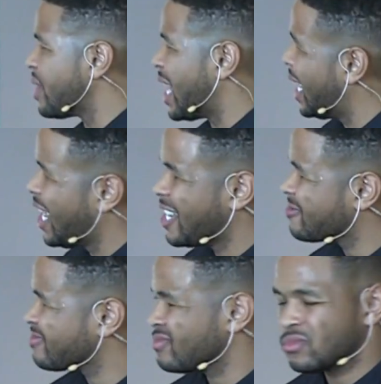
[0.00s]
your hand,
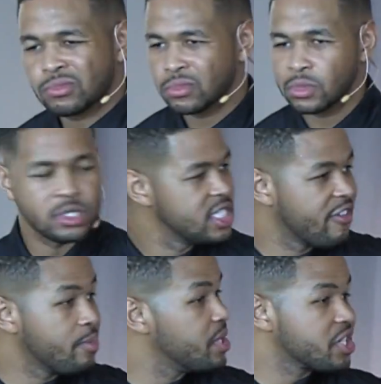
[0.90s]

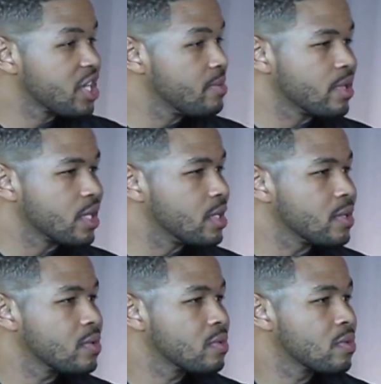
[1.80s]
never be the same again.
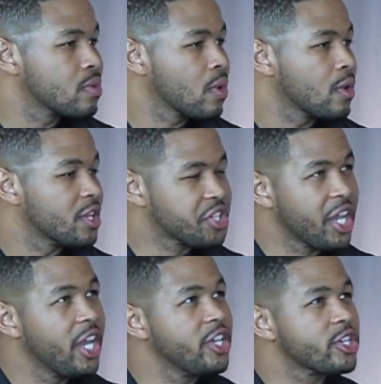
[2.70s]
I
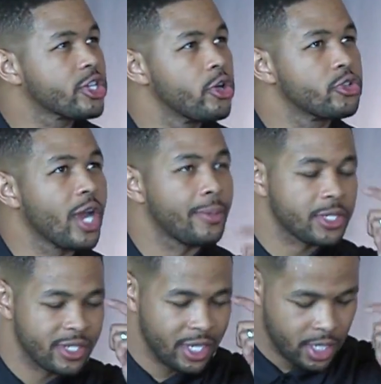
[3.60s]
said, here are your surgery
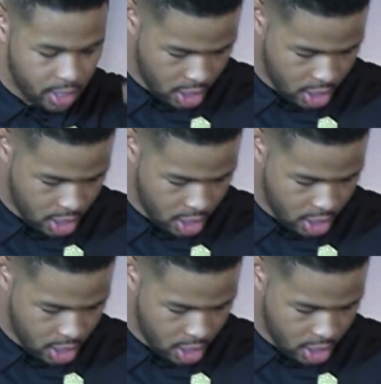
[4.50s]
options, Ink.